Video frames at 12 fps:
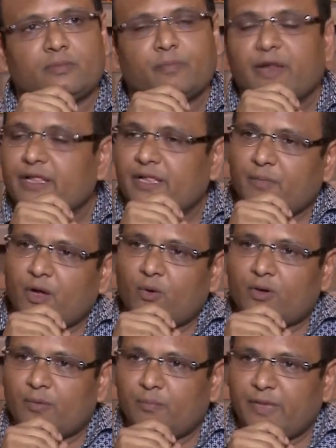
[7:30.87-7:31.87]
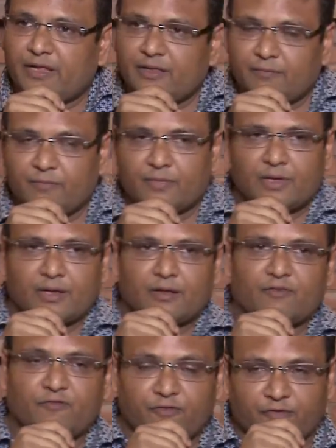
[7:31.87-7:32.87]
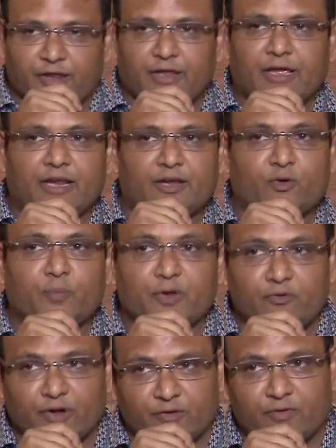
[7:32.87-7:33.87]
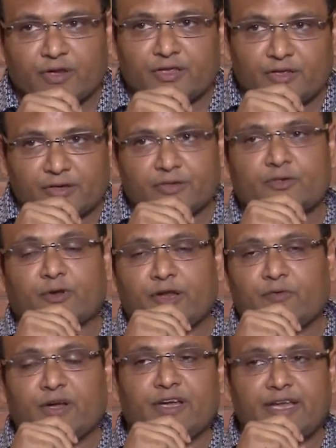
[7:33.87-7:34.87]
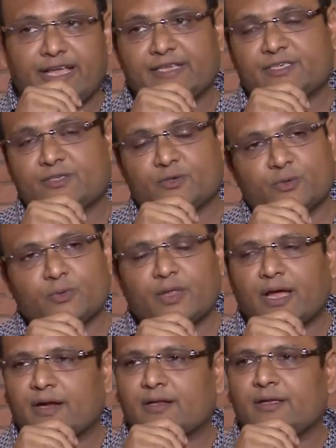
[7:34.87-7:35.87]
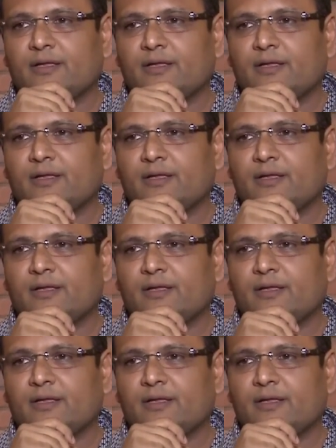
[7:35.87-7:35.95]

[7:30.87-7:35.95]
Bring them out and make them free. And it took me 21 days to do that.